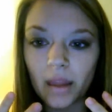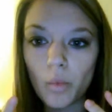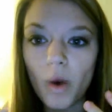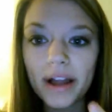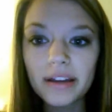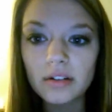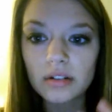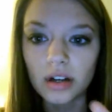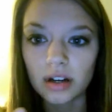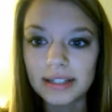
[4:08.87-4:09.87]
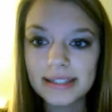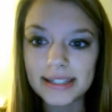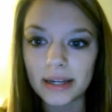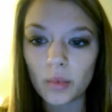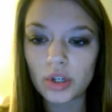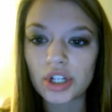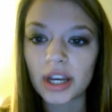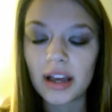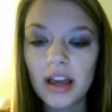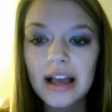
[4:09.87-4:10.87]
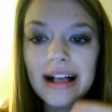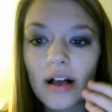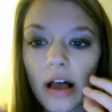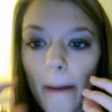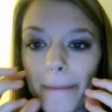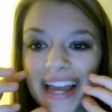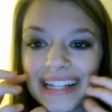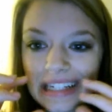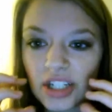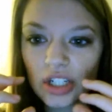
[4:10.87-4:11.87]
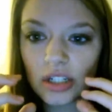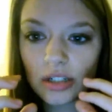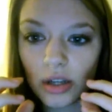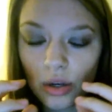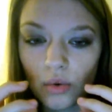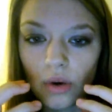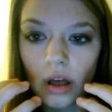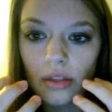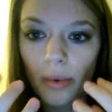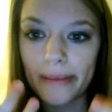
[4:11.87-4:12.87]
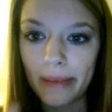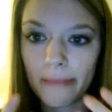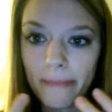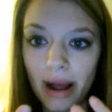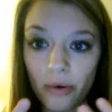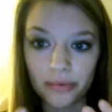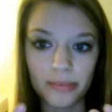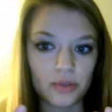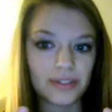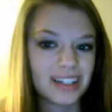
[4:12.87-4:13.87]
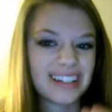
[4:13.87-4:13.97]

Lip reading: while you're listening, watching, pay attention to the way my mouth moves.